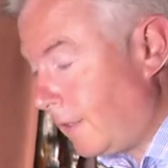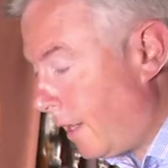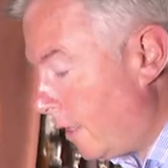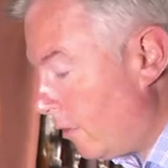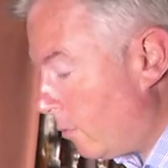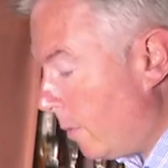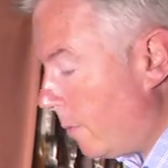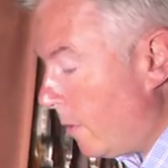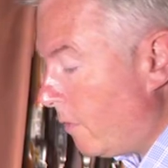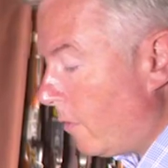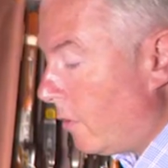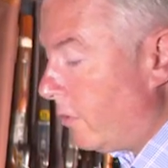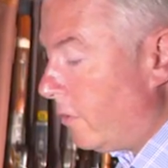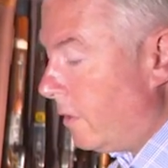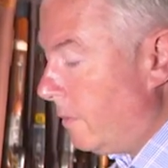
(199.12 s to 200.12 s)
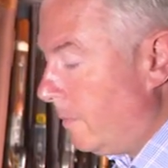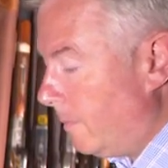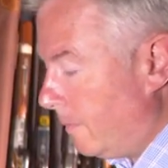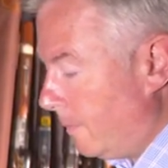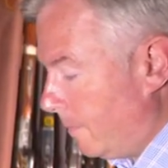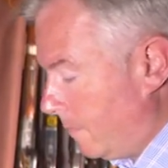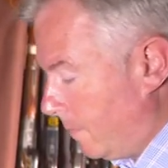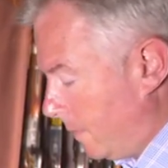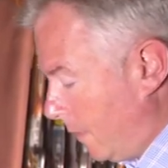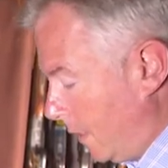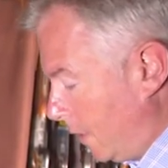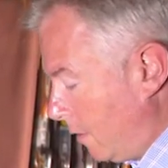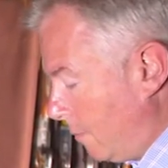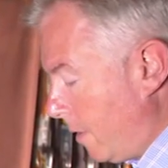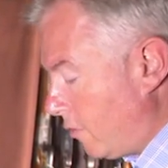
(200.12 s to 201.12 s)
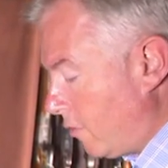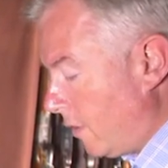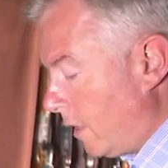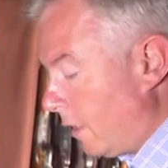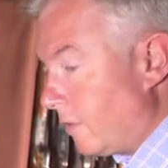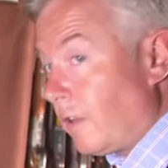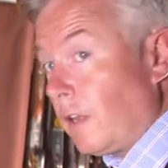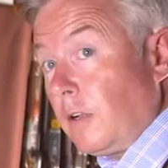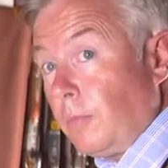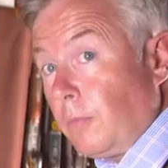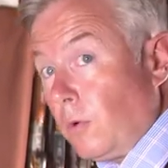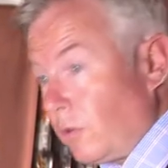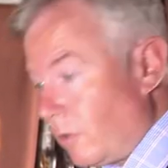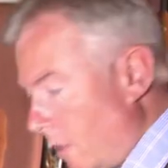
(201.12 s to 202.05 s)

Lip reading: stage we move on to is to measure the internal bore